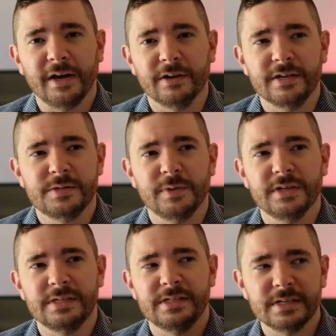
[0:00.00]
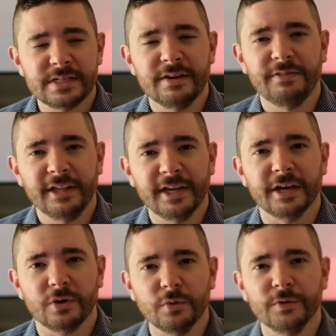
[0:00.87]
on this because it's, it's definitely like
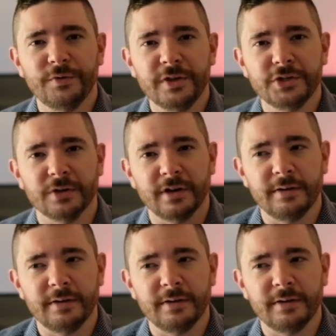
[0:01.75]
a cool feature,